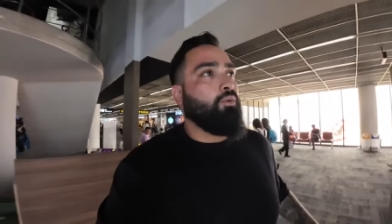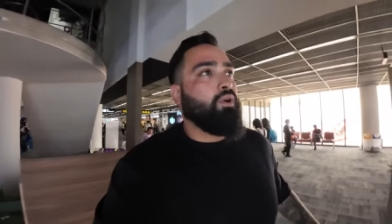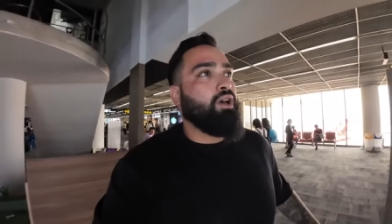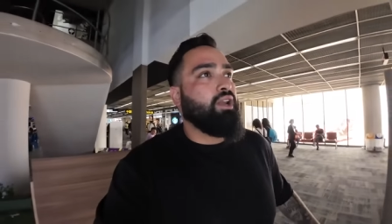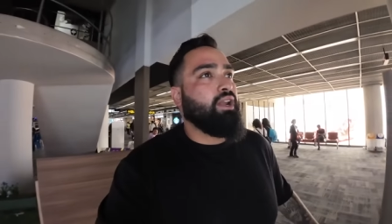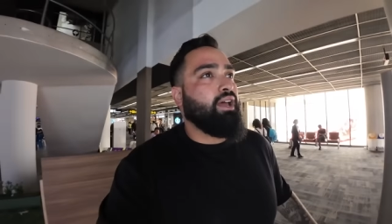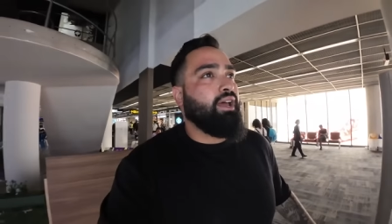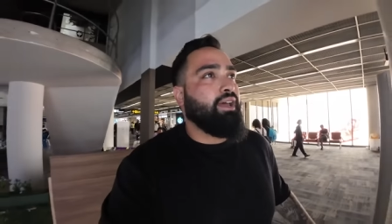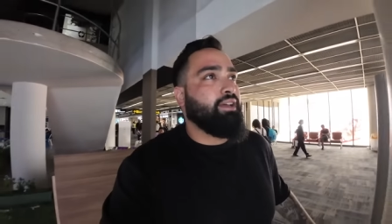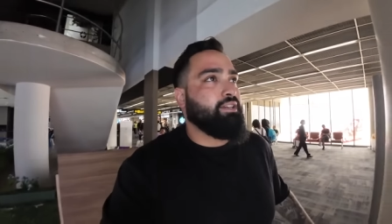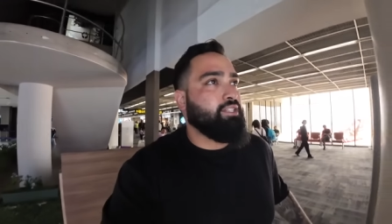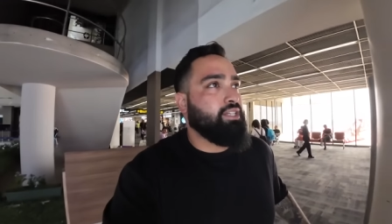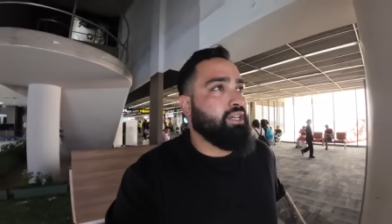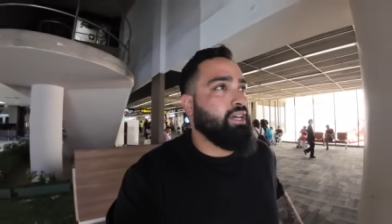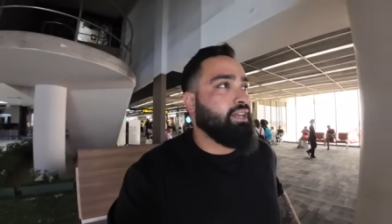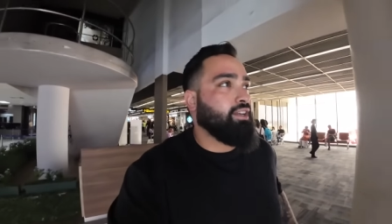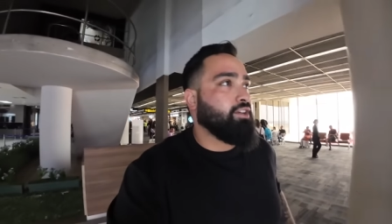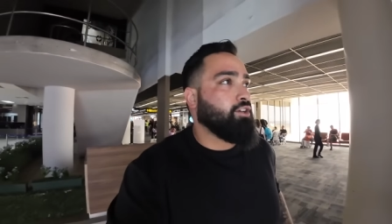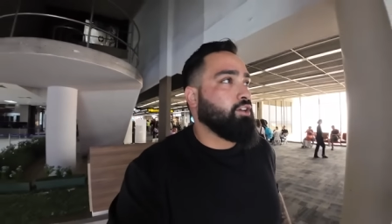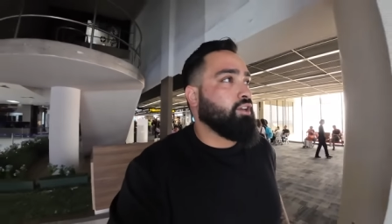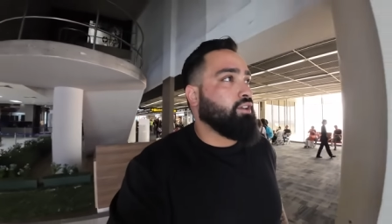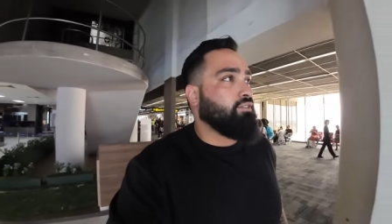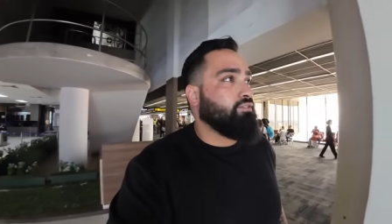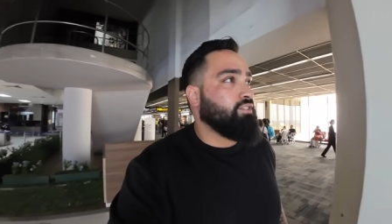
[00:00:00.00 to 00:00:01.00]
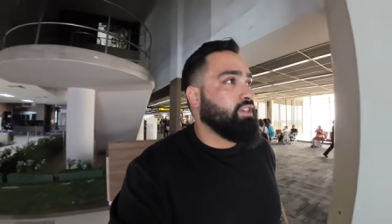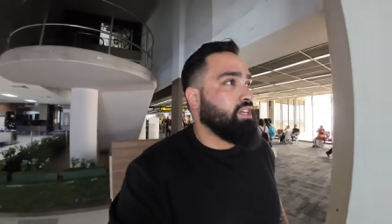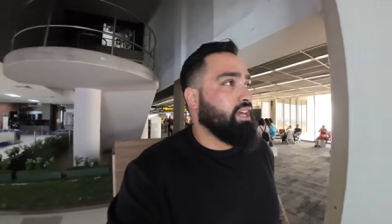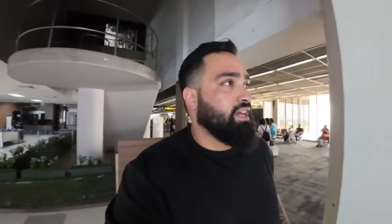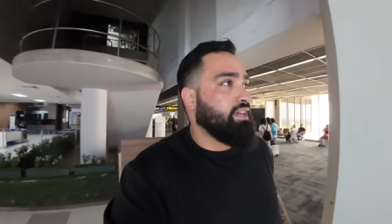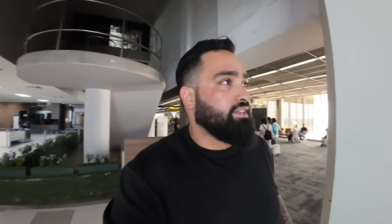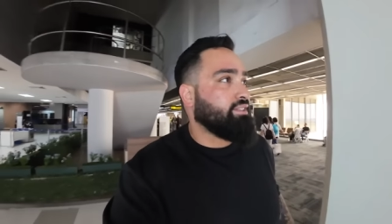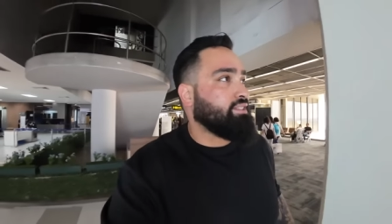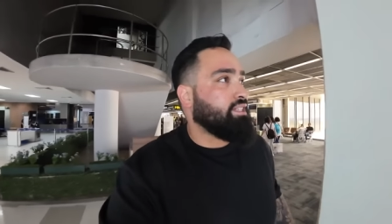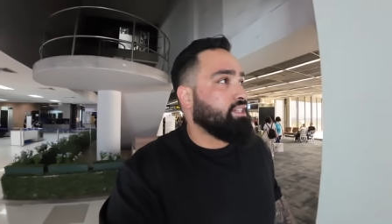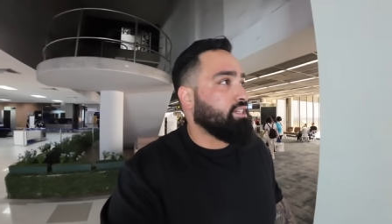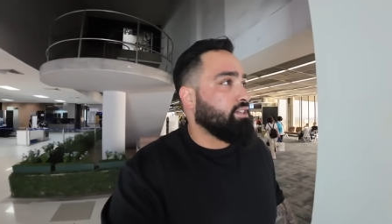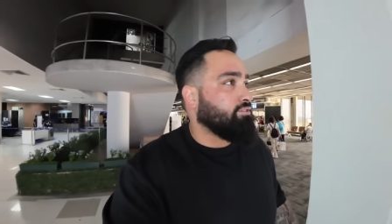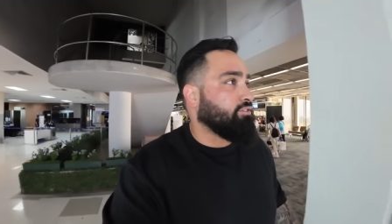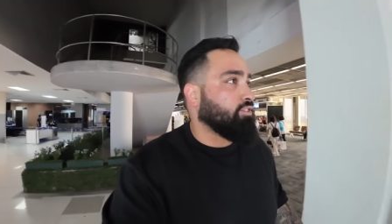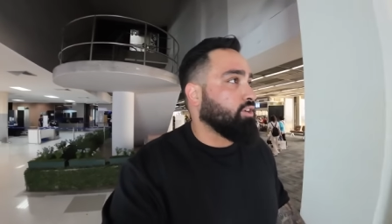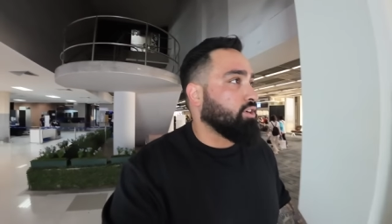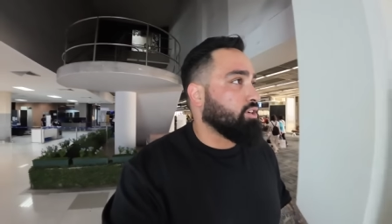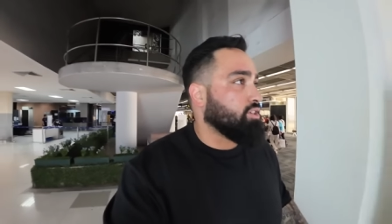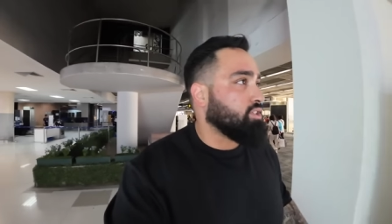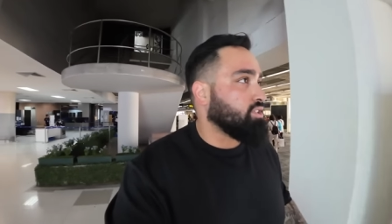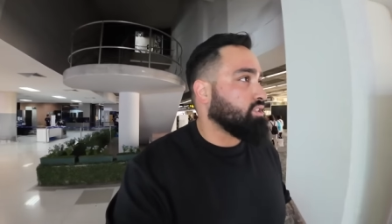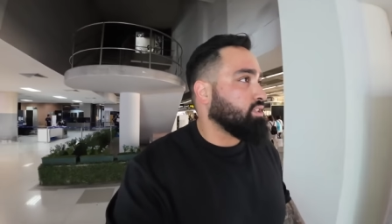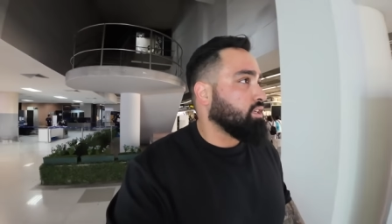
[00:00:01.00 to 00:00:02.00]
what? I actually gotta go to VAT
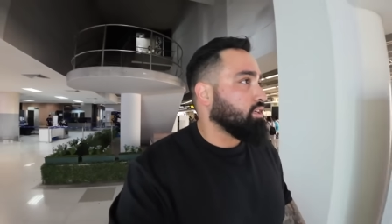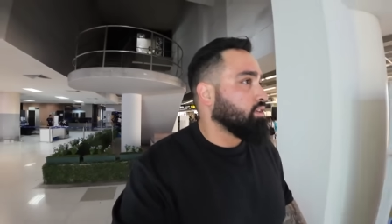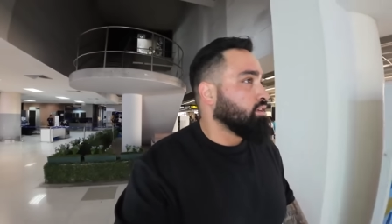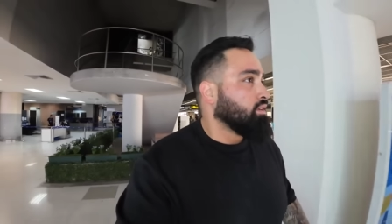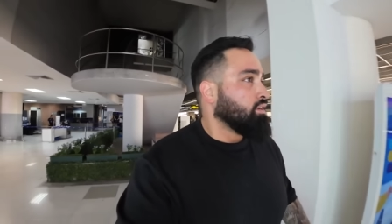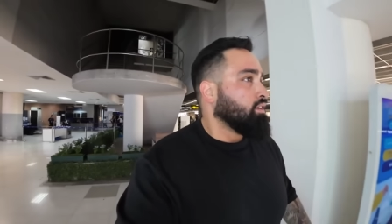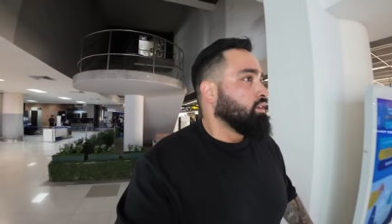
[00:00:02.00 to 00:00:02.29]
first.